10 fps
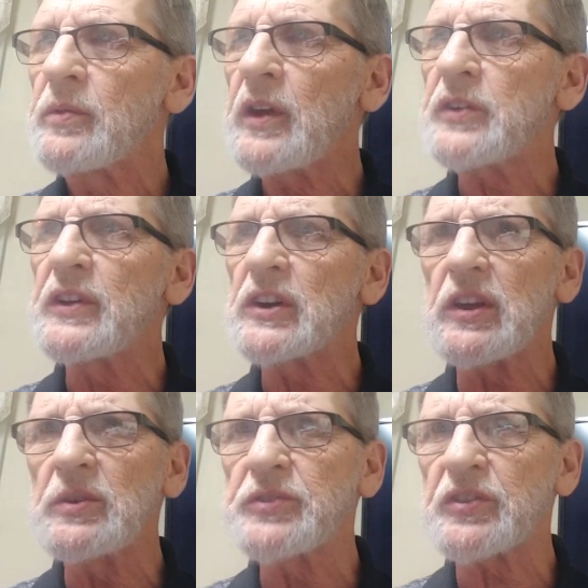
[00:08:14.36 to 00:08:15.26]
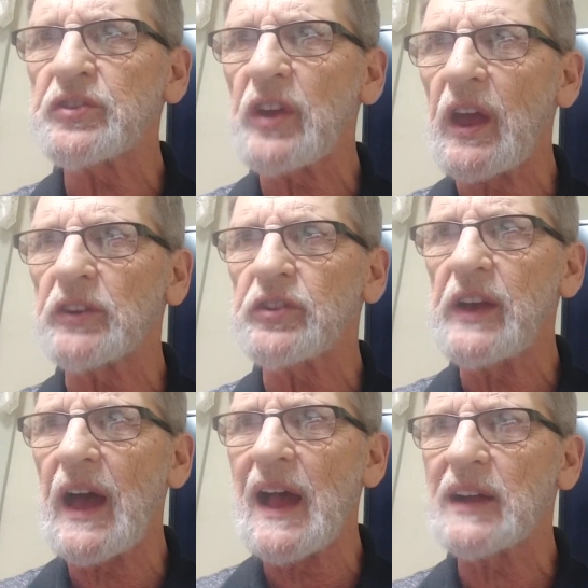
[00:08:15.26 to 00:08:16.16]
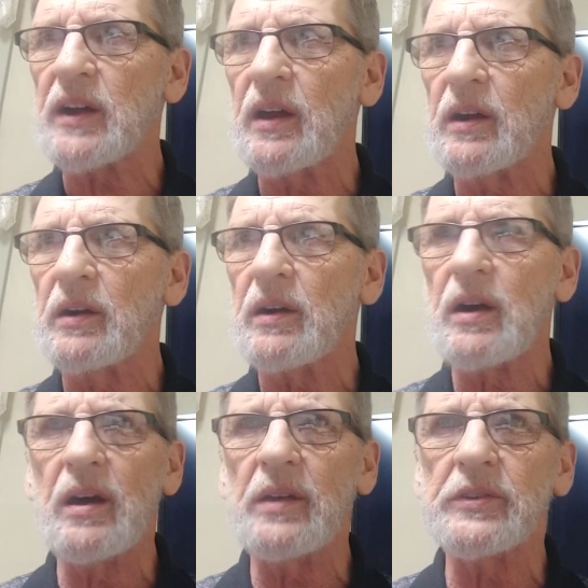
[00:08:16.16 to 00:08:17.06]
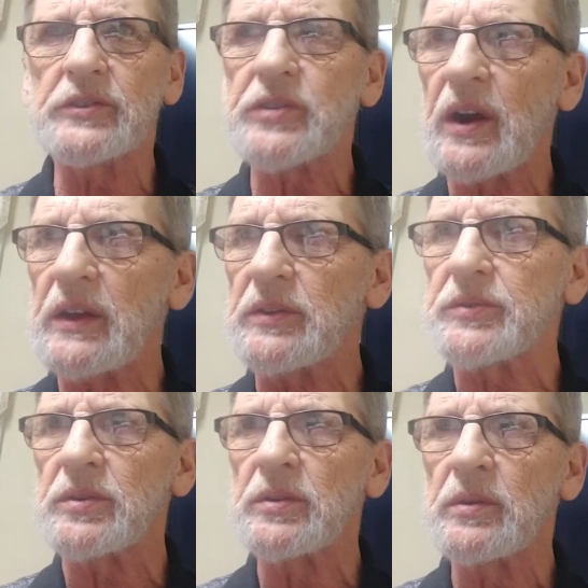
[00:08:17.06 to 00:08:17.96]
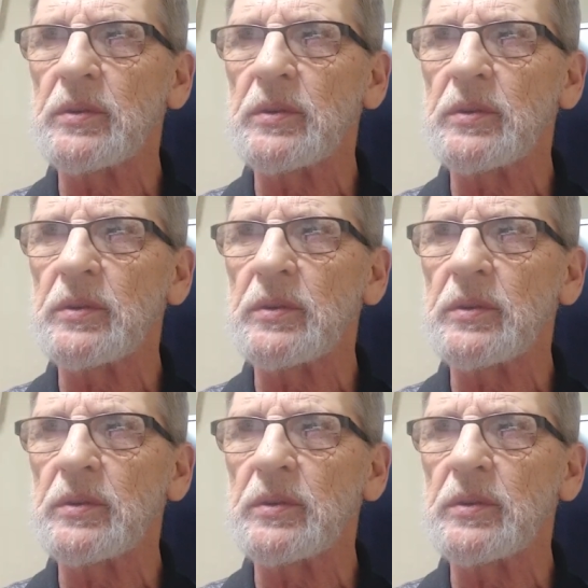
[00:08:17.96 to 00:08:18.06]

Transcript: This includes the sex, the eye color, other traits.